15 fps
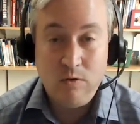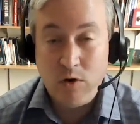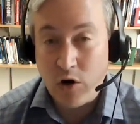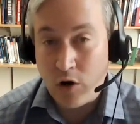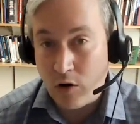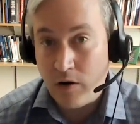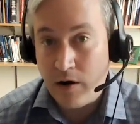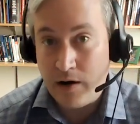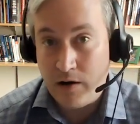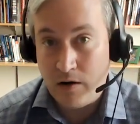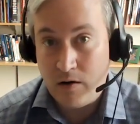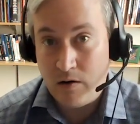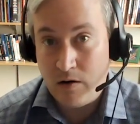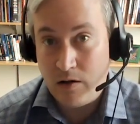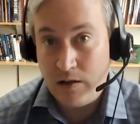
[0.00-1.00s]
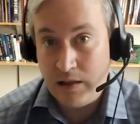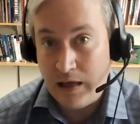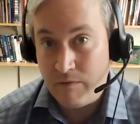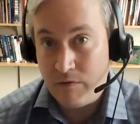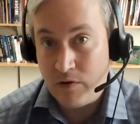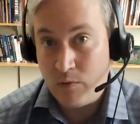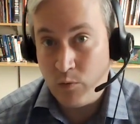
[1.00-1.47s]
current
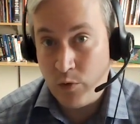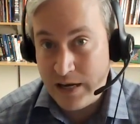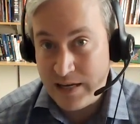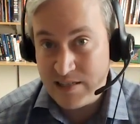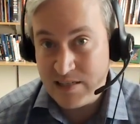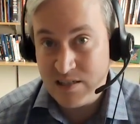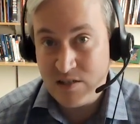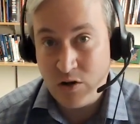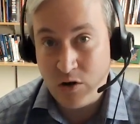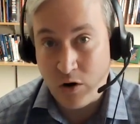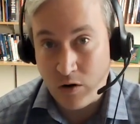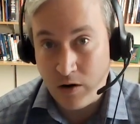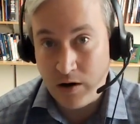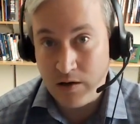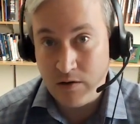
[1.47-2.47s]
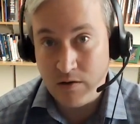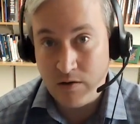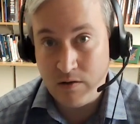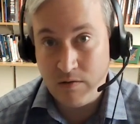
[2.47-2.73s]
level risks, current